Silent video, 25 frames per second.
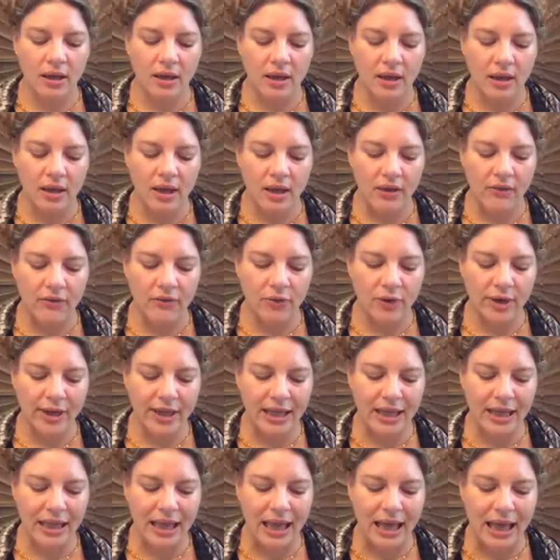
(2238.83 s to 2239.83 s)
Every
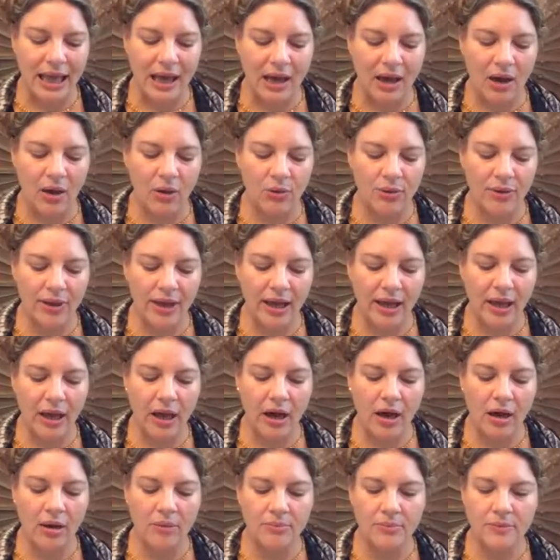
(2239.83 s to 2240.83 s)
cloud that
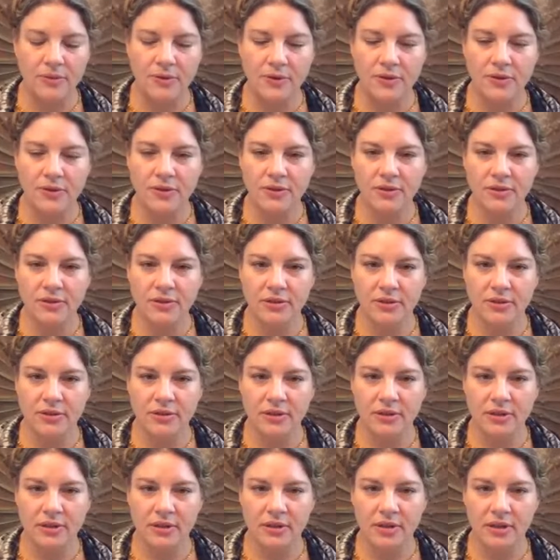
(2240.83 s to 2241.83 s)
comes
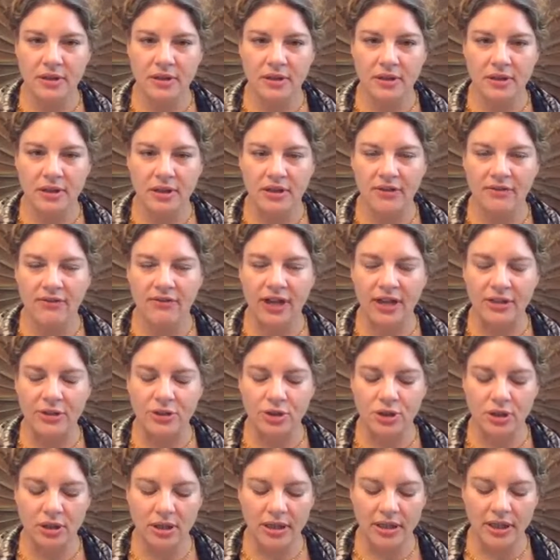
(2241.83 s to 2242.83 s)

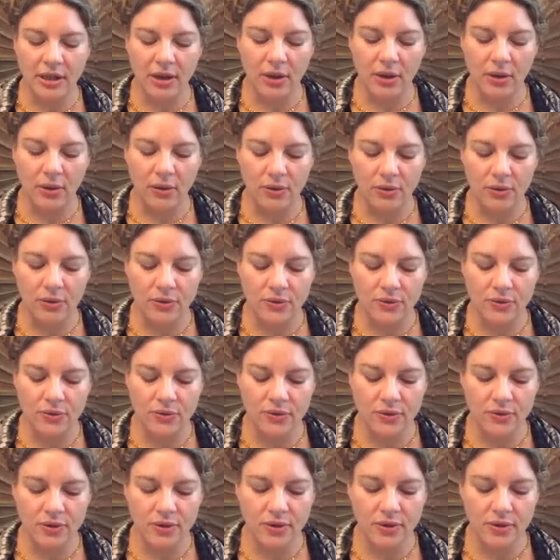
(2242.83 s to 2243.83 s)
eventually goes.